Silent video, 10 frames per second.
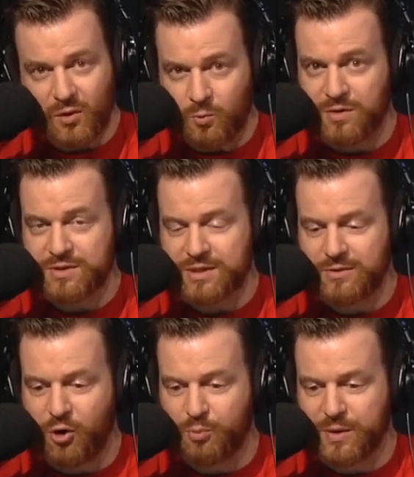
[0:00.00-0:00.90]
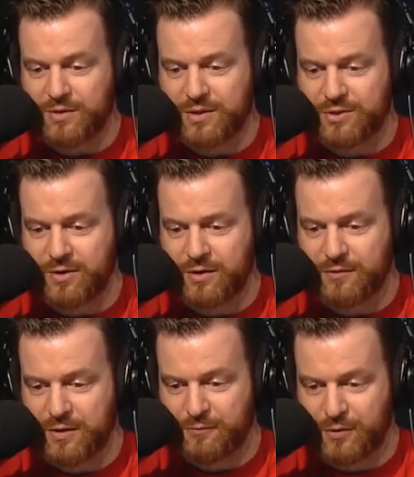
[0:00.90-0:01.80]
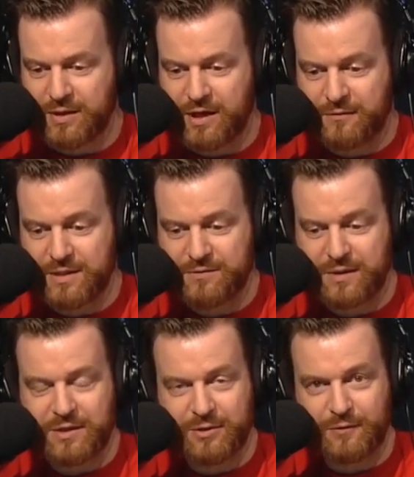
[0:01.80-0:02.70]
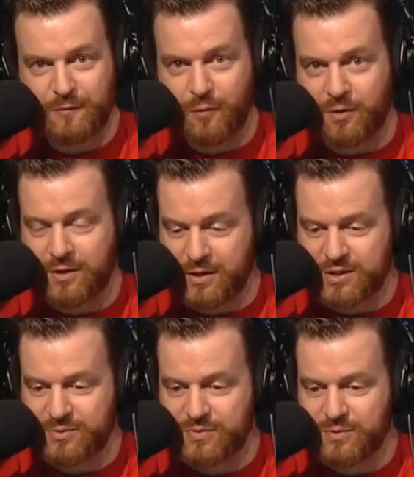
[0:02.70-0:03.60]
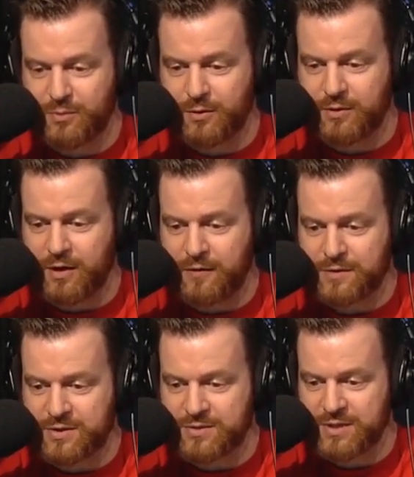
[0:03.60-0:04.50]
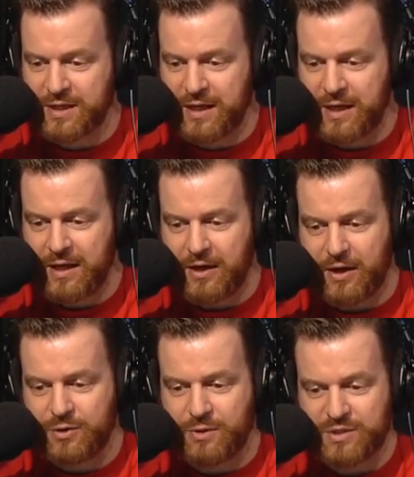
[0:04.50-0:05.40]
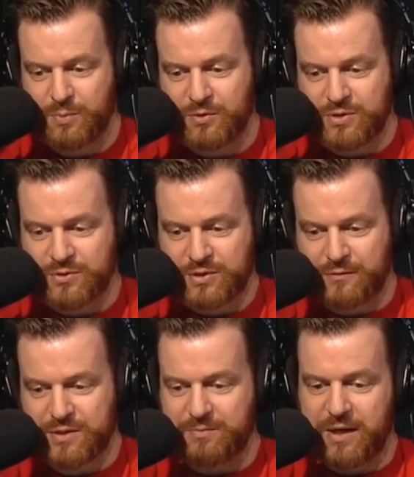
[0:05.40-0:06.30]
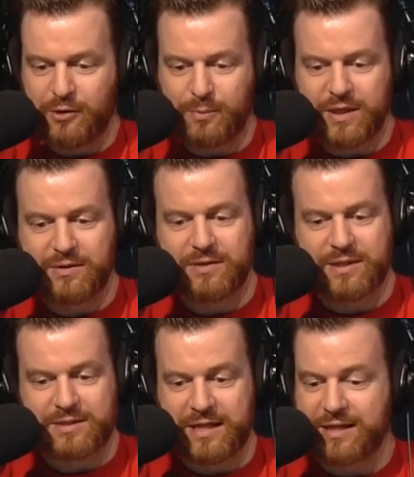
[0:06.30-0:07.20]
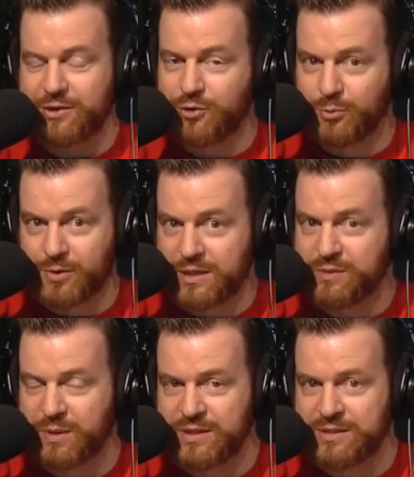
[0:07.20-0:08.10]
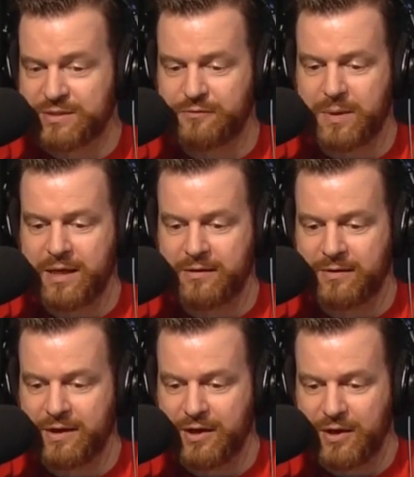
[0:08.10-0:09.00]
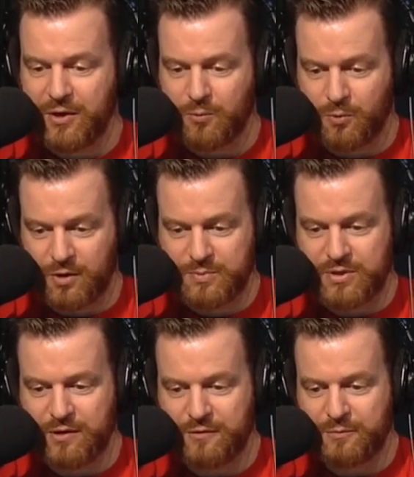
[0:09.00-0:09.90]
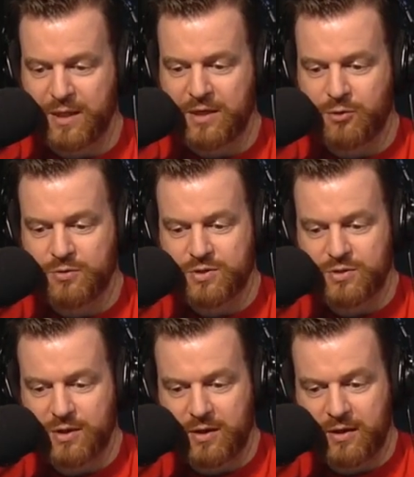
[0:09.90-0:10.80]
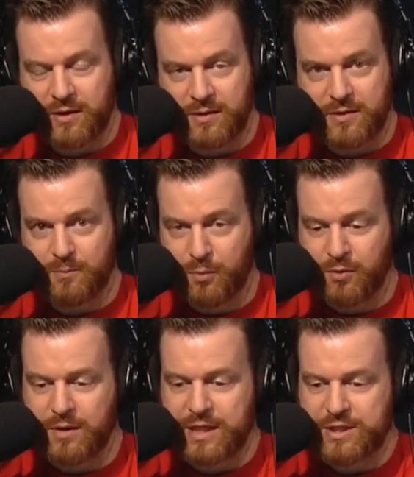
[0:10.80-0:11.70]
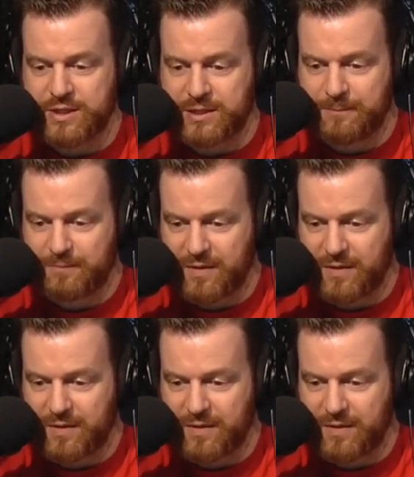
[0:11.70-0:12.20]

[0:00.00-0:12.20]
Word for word: Wilson opened the trunk for, of his vehicle for Customs and Border officers. A U S Postal Service mail bin containing numerous pieces of mail were observed by a course, uh, border agent.